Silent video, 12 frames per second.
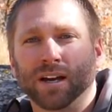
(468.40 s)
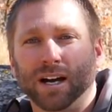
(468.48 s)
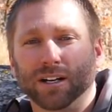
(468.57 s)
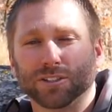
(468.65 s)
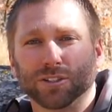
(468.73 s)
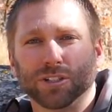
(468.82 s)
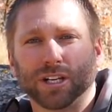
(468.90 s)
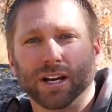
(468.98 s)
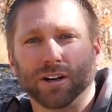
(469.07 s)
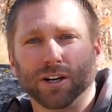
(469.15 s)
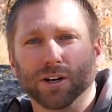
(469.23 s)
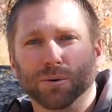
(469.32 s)
I also took
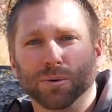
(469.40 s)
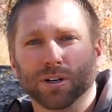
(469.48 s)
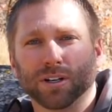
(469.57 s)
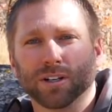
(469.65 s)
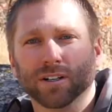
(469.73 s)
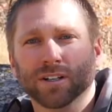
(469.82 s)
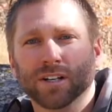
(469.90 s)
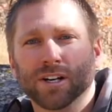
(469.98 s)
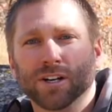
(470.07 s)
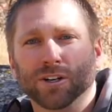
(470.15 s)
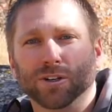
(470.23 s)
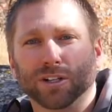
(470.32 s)
out a coworker
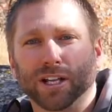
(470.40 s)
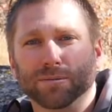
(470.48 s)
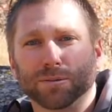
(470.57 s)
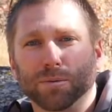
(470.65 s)
who claims